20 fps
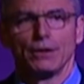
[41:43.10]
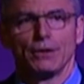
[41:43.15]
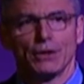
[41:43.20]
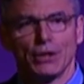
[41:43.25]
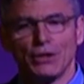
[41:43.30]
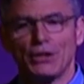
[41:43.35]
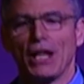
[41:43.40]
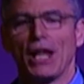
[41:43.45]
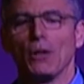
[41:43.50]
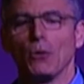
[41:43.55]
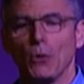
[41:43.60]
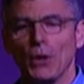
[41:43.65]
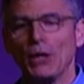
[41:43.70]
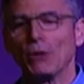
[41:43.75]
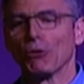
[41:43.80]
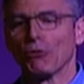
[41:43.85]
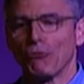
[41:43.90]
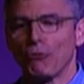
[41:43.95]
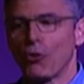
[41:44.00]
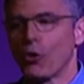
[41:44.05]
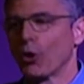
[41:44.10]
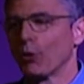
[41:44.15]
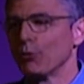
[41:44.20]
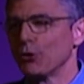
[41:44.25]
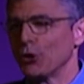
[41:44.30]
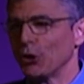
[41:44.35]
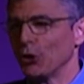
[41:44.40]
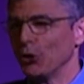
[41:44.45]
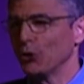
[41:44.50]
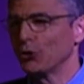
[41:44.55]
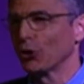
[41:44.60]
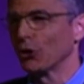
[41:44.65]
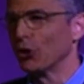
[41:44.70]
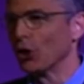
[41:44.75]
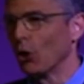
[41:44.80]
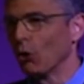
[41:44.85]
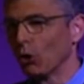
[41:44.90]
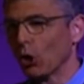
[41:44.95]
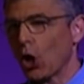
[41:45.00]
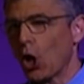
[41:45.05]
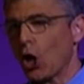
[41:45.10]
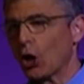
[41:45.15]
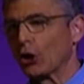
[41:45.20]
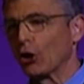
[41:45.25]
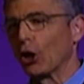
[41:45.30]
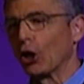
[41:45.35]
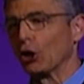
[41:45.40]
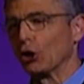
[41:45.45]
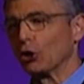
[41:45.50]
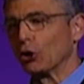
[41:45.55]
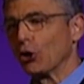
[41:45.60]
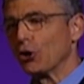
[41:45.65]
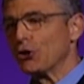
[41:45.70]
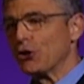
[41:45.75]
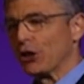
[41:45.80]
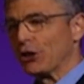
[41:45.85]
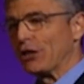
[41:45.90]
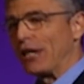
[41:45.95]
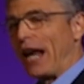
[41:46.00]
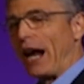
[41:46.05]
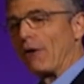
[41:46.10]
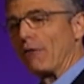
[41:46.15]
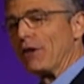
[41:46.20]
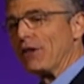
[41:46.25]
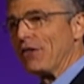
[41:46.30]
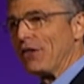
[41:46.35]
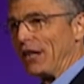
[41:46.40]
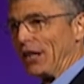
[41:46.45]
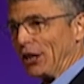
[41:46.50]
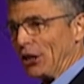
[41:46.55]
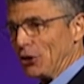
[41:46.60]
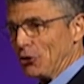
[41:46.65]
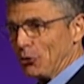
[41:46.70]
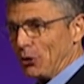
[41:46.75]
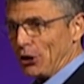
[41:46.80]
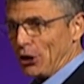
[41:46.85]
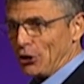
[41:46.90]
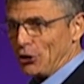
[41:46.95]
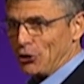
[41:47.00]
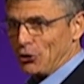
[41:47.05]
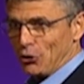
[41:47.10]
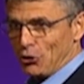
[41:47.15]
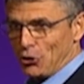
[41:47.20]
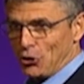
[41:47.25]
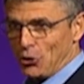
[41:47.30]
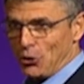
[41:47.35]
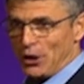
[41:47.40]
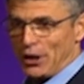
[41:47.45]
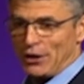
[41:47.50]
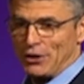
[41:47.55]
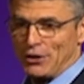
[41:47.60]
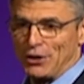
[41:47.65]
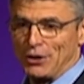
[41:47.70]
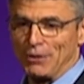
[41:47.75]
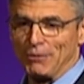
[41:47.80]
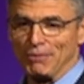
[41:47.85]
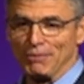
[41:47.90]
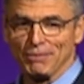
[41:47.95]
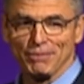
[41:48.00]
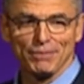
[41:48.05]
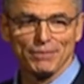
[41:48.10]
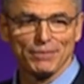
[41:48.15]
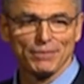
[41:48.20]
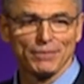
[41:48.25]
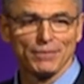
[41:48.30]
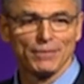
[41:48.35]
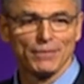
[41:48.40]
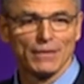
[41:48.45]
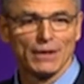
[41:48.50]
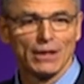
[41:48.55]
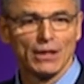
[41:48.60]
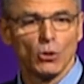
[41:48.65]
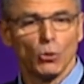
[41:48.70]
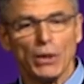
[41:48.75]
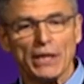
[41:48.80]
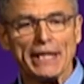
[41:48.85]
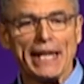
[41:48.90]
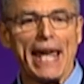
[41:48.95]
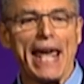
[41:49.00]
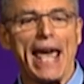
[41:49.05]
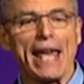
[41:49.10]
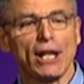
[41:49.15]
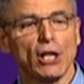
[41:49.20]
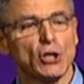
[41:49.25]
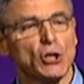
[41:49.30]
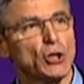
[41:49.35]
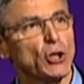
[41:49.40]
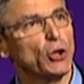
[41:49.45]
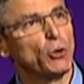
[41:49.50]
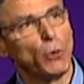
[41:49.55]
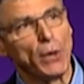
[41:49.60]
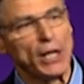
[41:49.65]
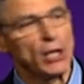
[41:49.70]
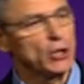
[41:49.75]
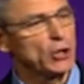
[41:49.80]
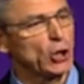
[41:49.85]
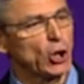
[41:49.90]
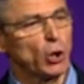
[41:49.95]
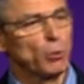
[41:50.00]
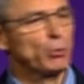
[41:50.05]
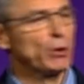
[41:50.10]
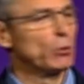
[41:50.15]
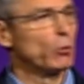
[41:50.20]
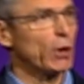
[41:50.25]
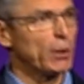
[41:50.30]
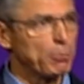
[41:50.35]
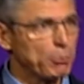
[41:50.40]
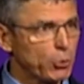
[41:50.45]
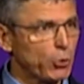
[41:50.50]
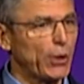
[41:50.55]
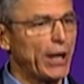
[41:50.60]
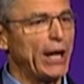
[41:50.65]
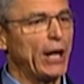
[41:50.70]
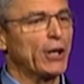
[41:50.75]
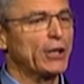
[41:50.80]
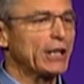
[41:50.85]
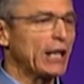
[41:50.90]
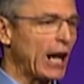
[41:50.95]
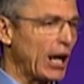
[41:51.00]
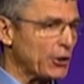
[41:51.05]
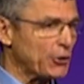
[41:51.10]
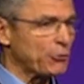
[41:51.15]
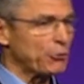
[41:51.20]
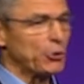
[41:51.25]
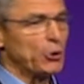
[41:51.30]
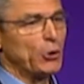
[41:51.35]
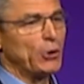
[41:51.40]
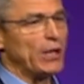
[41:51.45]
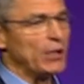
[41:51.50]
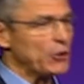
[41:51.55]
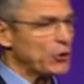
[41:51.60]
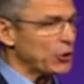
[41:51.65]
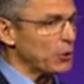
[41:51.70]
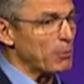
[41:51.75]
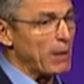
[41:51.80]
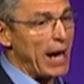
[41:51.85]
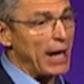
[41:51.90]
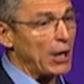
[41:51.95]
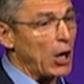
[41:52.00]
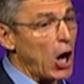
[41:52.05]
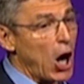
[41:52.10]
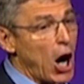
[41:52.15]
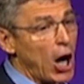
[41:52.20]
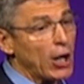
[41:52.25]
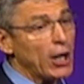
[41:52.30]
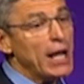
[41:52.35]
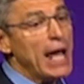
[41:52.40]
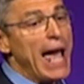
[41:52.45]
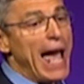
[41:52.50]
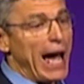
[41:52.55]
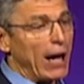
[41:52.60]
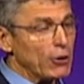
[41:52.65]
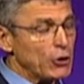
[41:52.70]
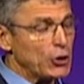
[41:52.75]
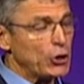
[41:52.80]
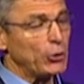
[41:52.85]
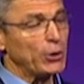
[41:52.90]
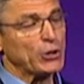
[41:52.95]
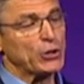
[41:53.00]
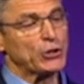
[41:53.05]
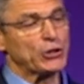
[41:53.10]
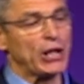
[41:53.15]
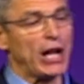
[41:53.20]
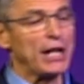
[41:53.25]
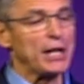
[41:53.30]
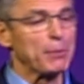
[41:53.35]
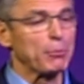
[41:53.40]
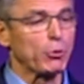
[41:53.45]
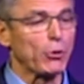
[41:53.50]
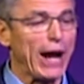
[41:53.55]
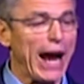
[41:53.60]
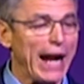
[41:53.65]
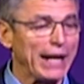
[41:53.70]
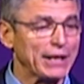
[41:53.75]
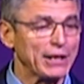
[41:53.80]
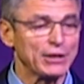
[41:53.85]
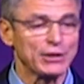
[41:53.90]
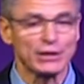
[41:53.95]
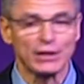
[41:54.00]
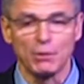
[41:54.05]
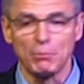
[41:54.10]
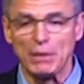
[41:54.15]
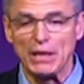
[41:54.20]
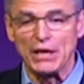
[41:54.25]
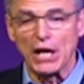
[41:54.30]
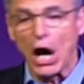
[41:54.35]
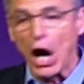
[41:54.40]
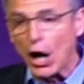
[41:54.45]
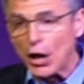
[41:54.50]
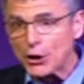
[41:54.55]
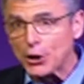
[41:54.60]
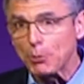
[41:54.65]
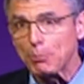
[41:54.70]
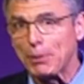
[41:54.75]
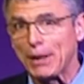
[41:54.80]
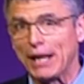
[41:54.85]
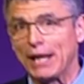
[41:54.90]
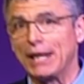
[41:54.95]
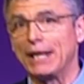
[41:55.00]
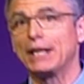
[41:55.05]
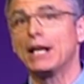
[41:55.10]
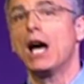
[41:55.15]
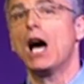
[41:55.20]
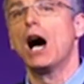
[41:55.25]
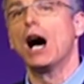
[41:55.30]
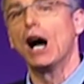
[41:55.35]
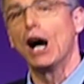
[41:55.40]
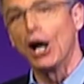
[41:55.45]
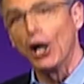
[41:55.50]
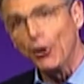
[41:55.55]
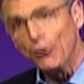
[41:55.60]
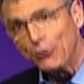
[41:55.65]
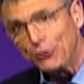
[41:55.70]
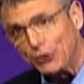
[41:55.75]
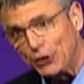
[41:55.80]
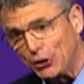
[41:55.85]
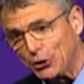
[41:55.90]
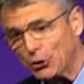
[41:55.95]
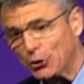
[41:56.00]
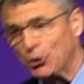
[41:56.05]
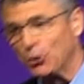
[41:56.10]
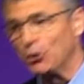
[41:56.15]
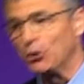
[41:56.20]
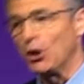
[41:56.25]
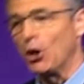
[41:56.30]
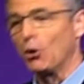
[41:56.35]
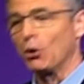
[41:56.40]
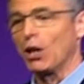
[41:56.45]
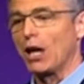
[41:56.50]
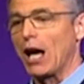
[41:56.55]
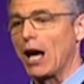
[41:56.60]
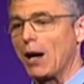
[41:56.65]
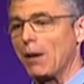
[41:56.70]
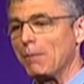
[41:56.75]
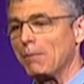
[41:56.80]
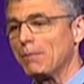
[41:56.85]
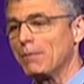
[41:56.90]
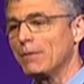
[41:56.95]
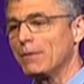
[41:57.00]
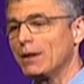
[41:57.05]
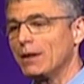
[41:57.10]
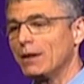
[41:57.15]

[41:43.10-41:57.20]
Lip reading: Today, we Reformed Jews are no longer allergic to everything in traditional Judaism. We can and should reinterpret what prayer, kashrut, and Shabbat are, how Jewish study and practice can be the underpinning of tikkun olam.